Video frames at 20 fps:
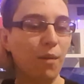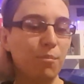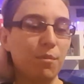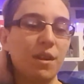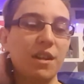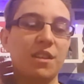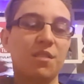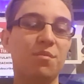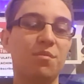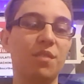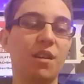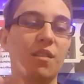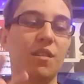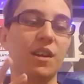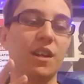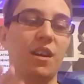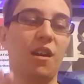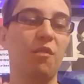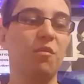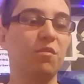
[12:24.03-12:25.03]
It's very
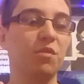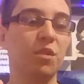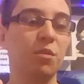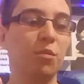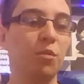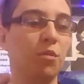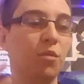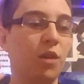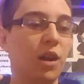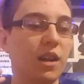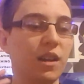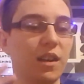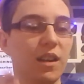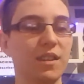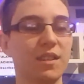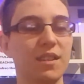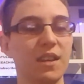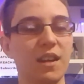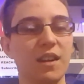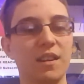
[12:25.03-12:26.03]
comfortable. Like I
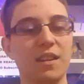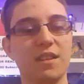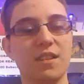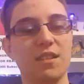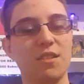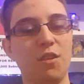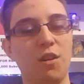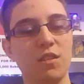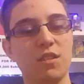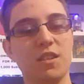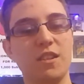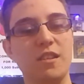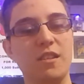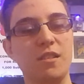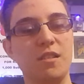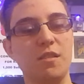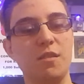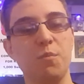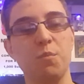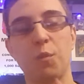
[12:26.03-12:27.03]
said, it's not
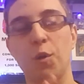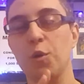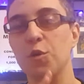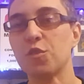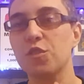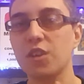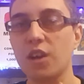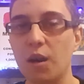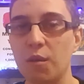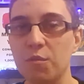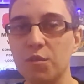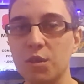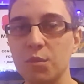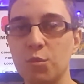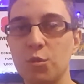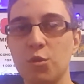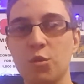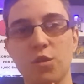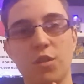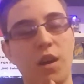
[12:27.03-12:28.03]
the most
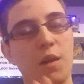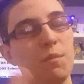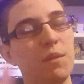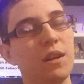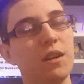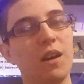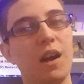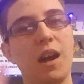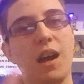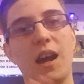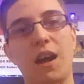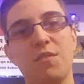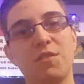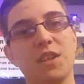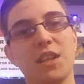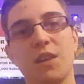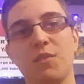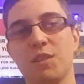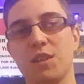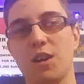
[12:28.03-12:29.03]
comfortable. I mean, I have to
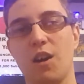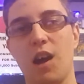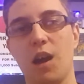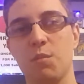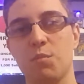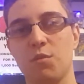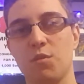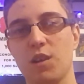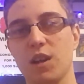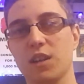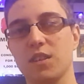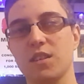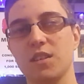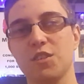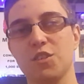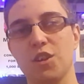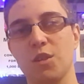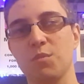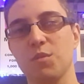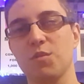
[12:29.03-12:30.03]
give it to HyperX in
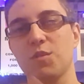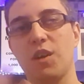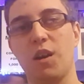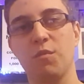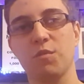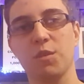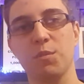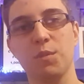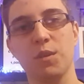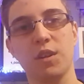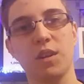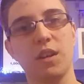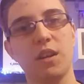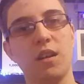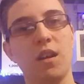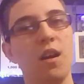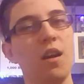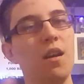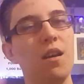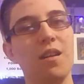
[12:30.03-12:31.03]
terms of comfortability.